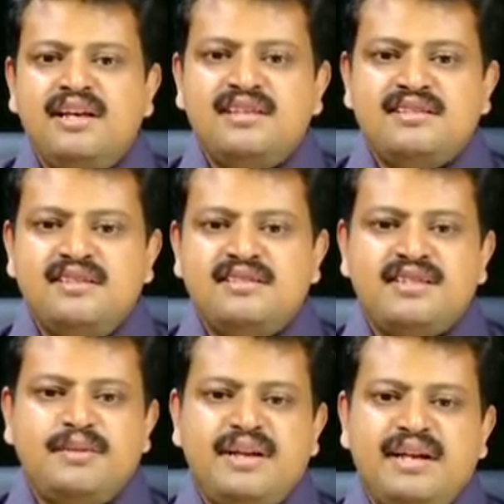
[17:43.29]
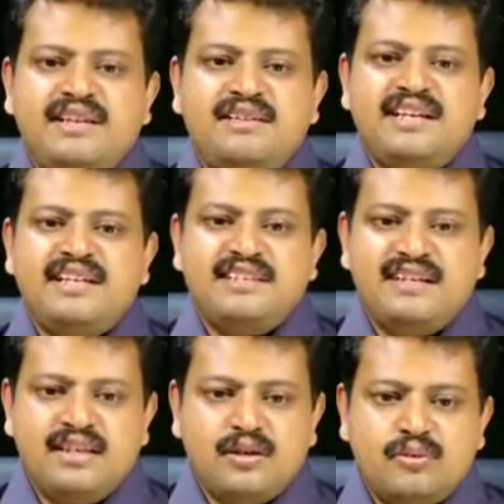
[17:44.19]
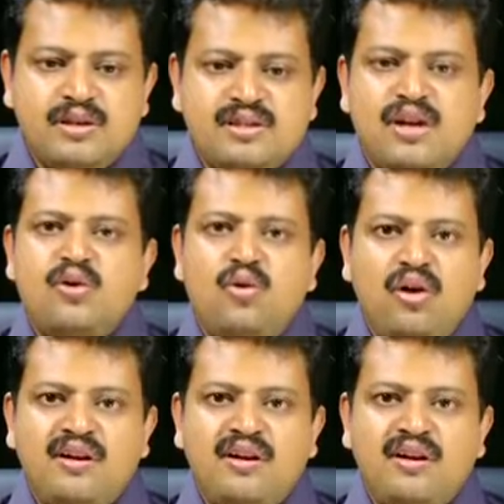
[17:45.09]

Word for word: since they were neither intended towards nor